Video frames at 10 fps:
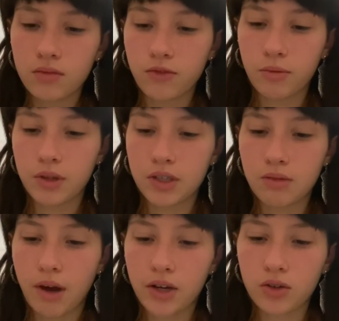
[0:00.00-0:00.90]
D
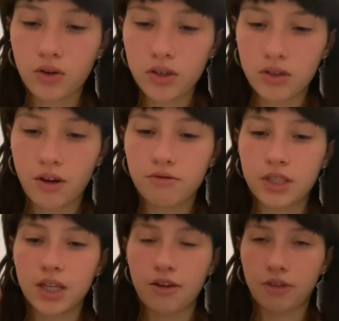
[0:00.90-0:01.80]
minor chord, you have
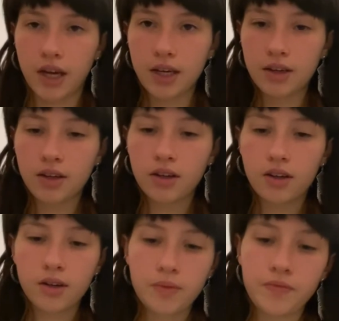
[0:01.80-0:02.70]
D, F, A.
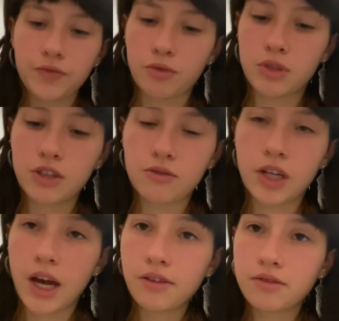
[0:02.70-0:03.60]
From D to
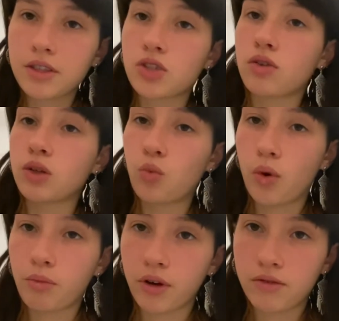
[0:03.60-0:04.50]
F, it's only
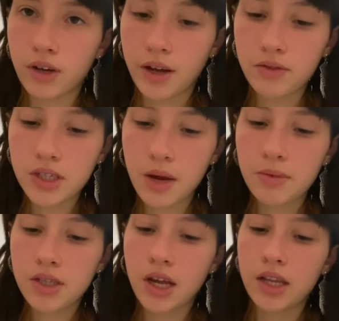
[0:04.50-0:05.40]
1.5
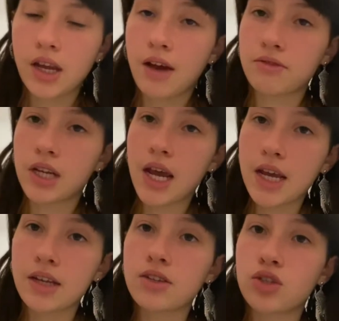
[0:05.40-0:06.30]
steps, and F to A
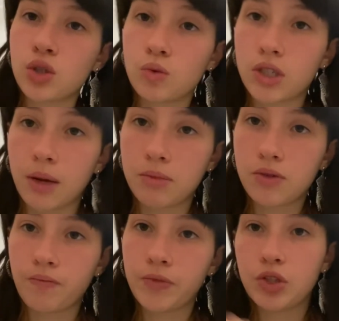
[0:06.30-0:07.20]
is 2 steps.
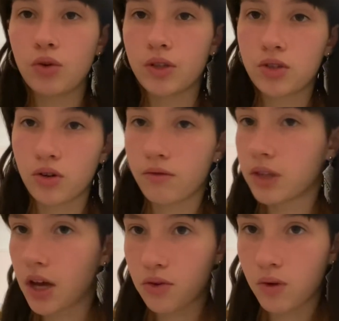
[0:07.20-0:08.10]
So it's sort of the
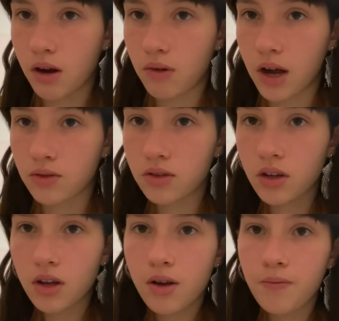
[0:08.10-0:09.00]
other way around,
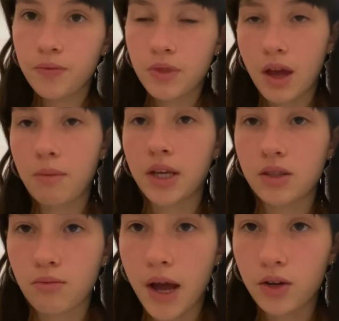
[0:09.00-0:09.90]
and that makes a
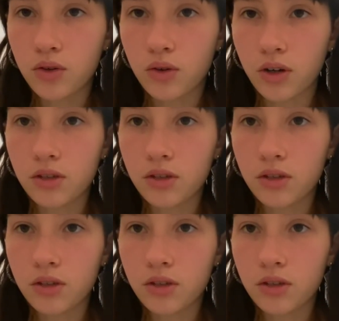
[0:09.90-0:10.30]
minor chord.